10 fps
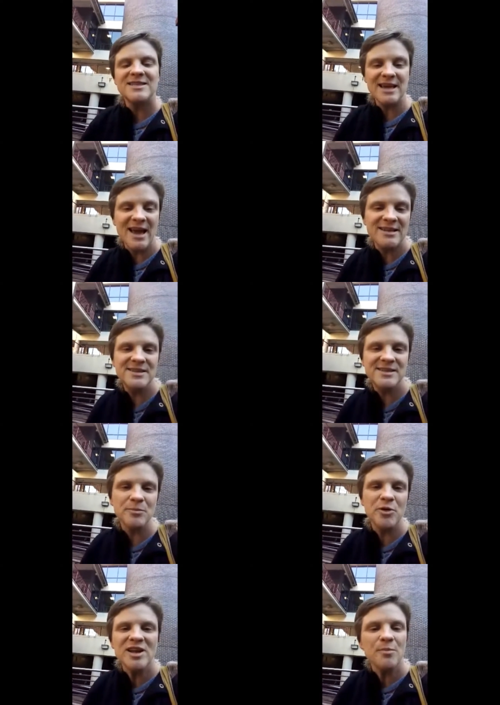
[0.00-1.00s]
said
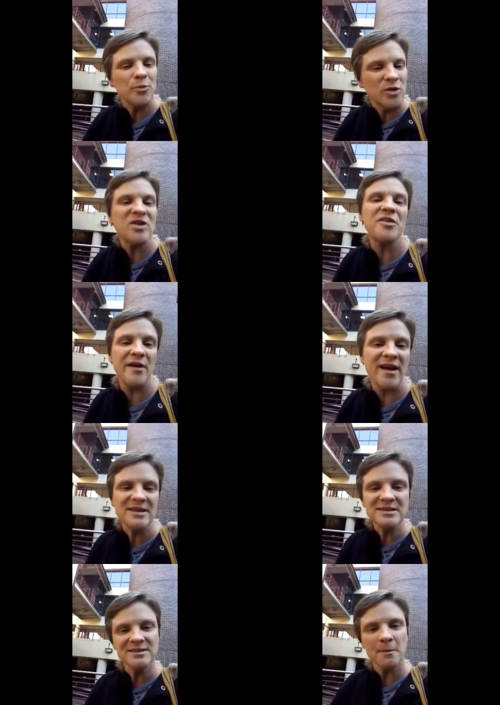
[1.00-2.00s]
some pretty brutal
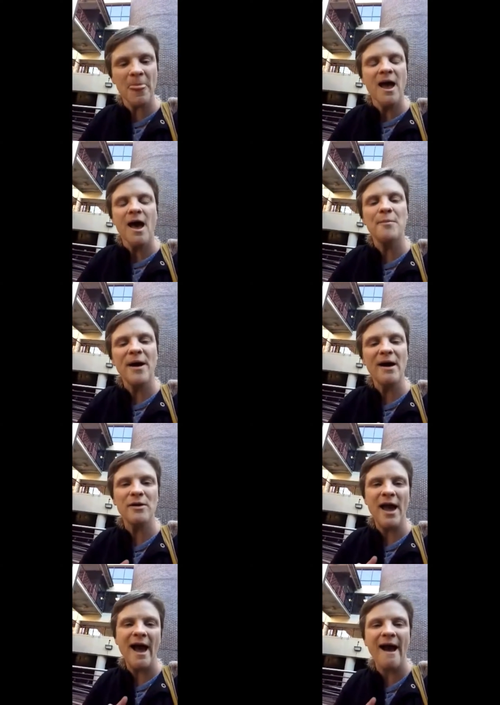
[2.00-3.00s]
things
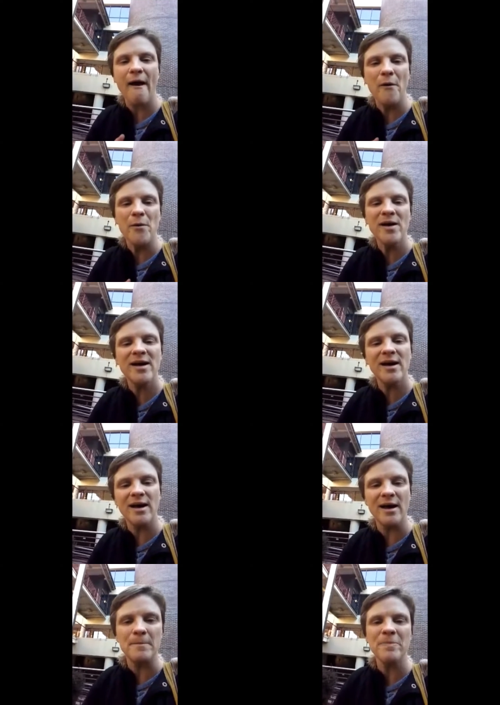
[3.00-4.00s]
about how
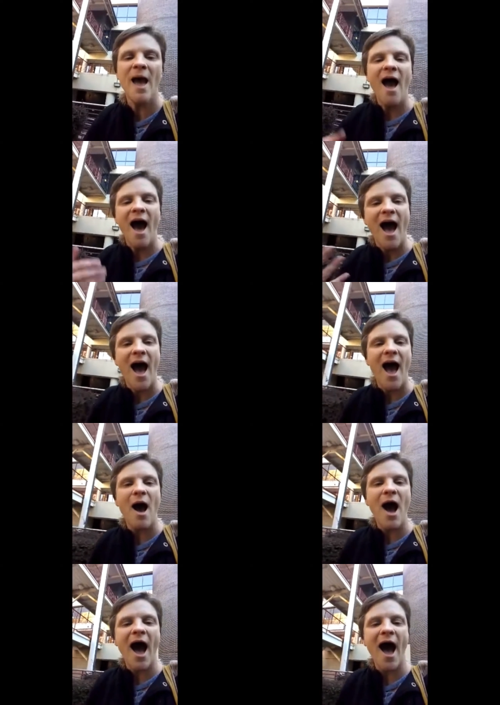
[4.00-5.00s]
um,
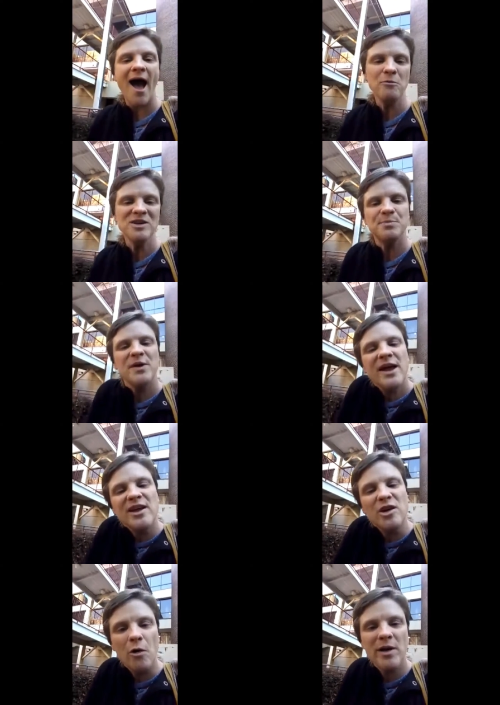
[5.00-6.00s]
I was
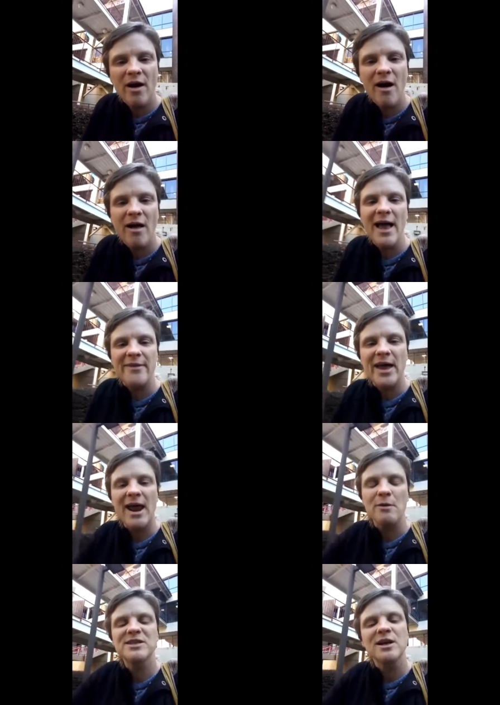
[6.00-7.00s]
being a know-it-all and
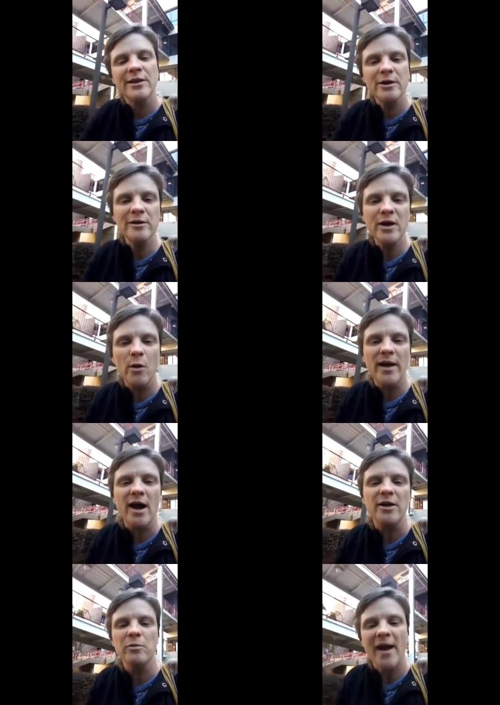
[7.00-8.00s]
that I was clearly going
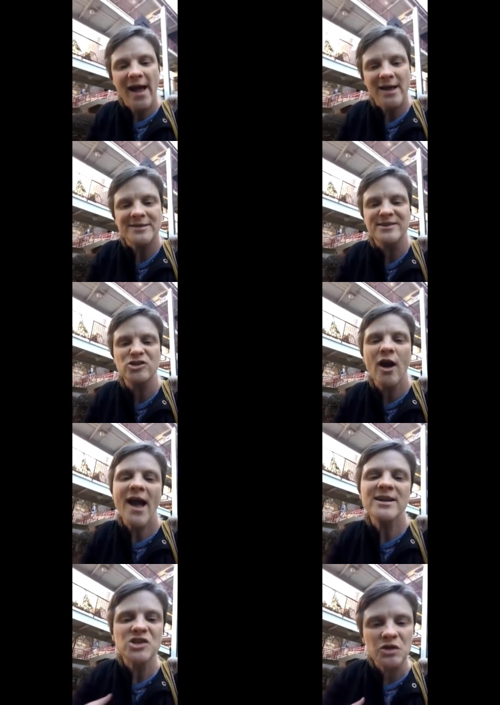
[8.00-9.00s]
on a rant and
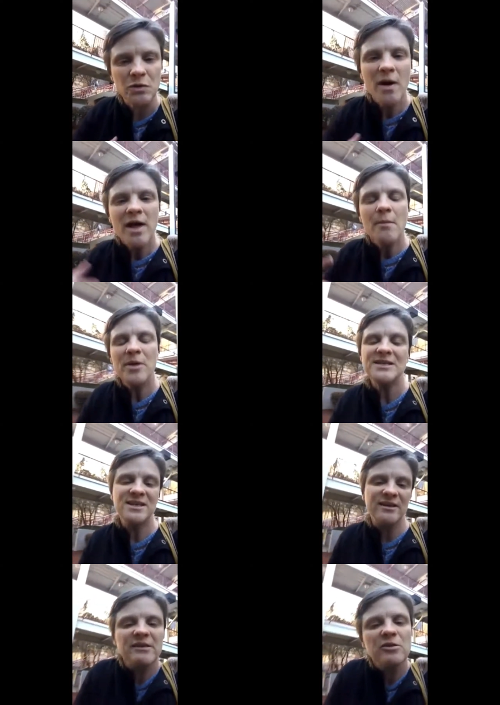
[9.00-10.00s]
trying to
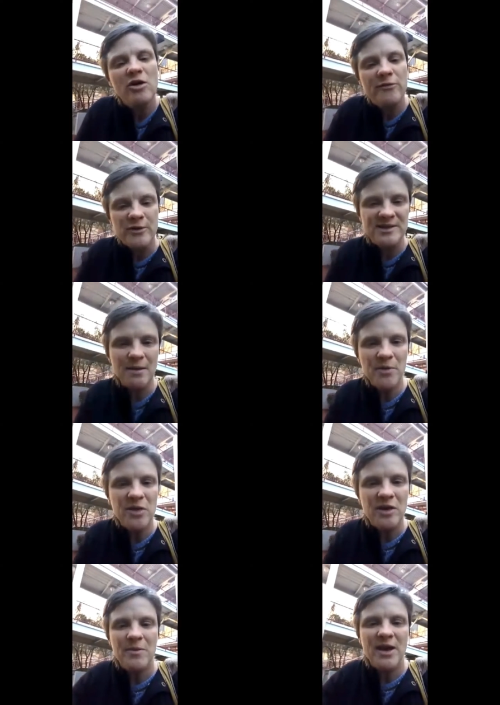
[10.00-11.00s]
basically look for
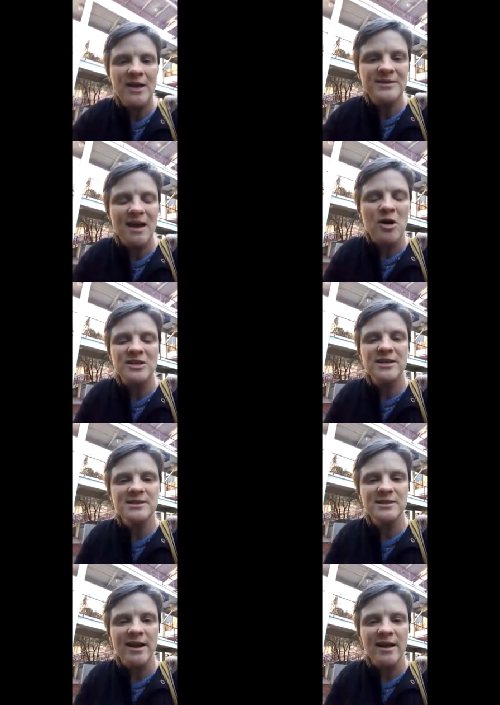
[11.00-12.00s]
sympathy because I'm
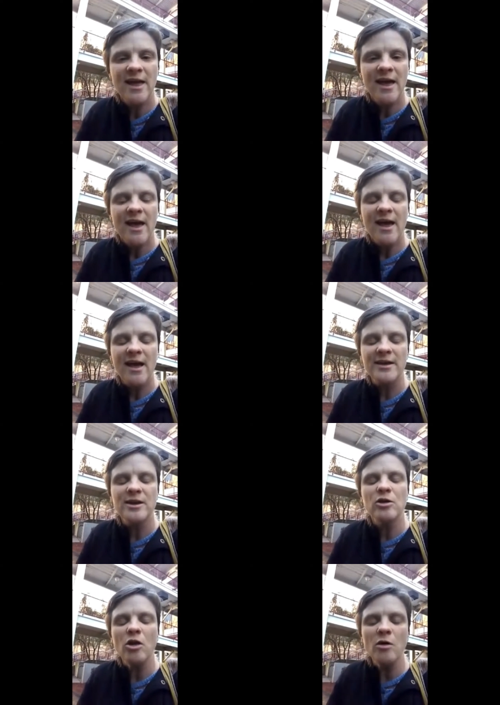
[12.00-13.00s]
autistic and
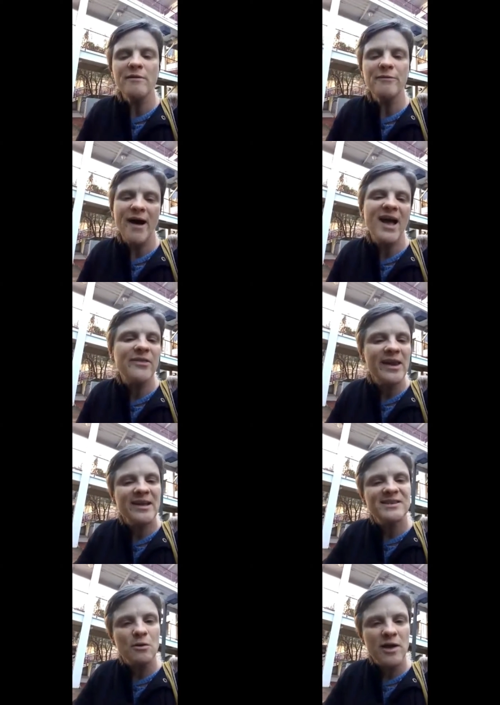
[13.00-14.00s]
glorify that
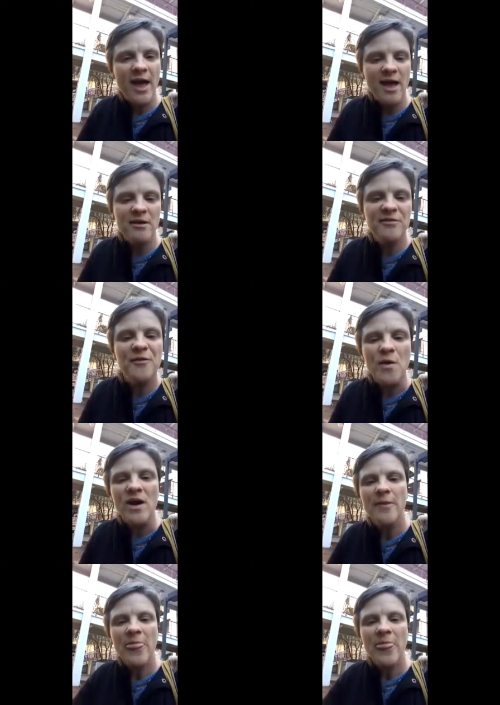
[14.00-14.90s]
it's okay for